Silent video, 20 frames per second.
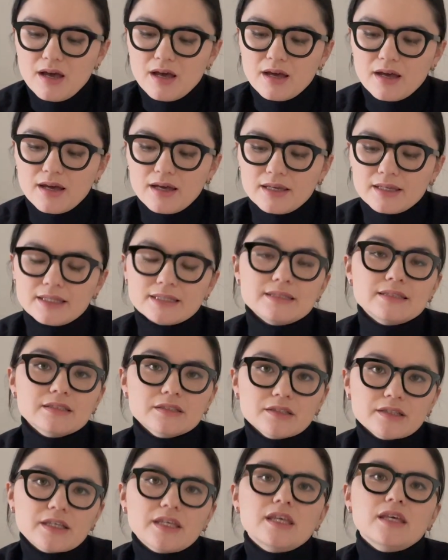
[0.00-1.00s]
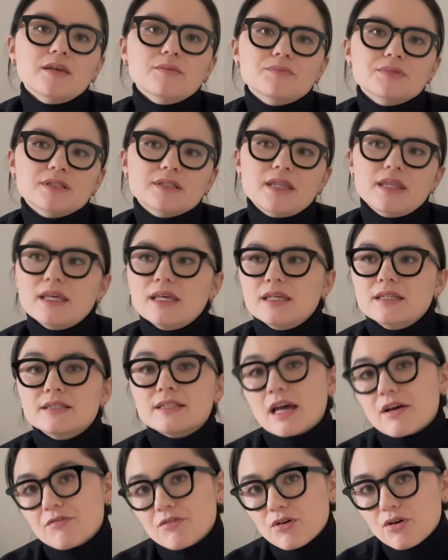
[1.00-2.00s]
He still keeps the
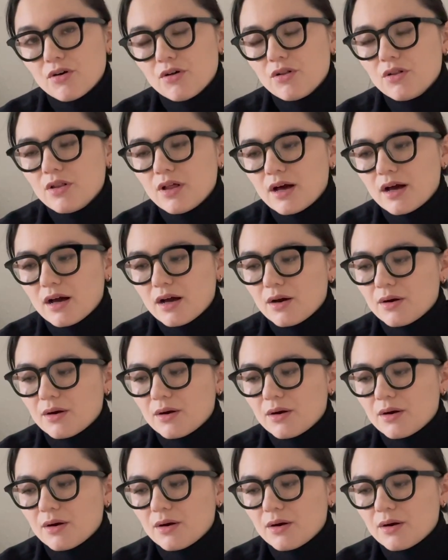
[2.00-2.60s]
devil